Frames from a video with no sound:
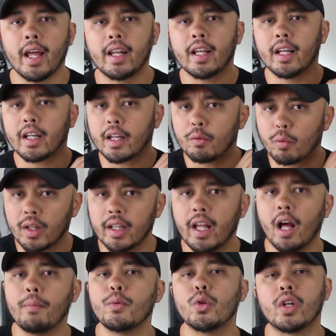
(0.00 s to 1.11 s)
and it can really
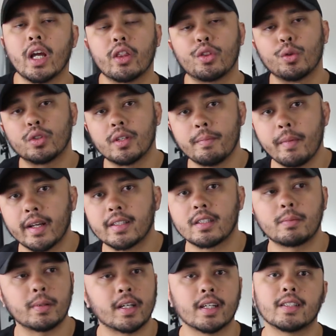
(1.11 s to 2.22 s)
help you get through some
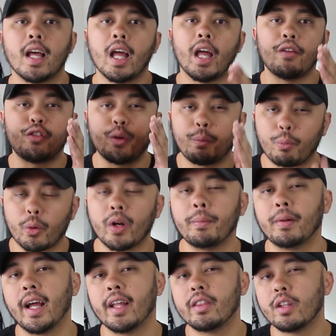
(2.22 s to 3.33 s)
mixes, because if you
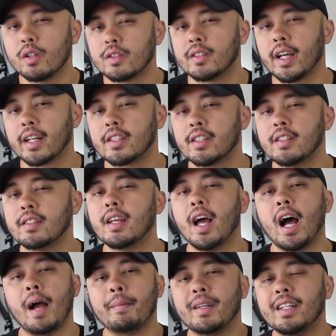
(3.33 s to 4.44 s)
pre-plan those sections,
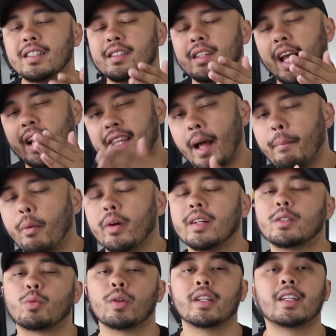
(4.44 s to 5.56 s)
I mean, at that point
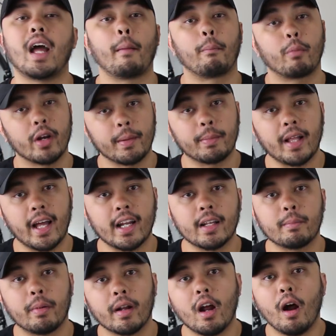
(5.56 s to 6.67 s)
it's really not
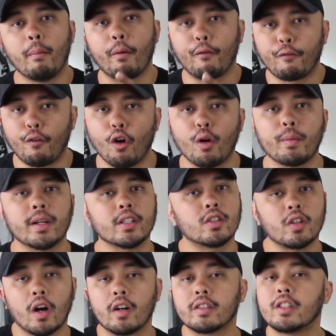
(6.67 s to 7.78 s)
pre-planning but performing
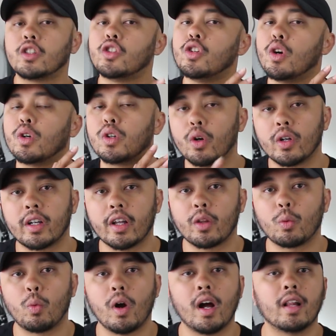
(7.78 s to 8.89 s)
songs that you know go
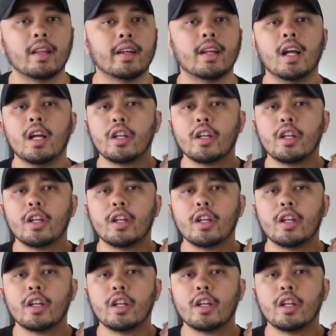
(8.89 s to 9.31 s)
together well, and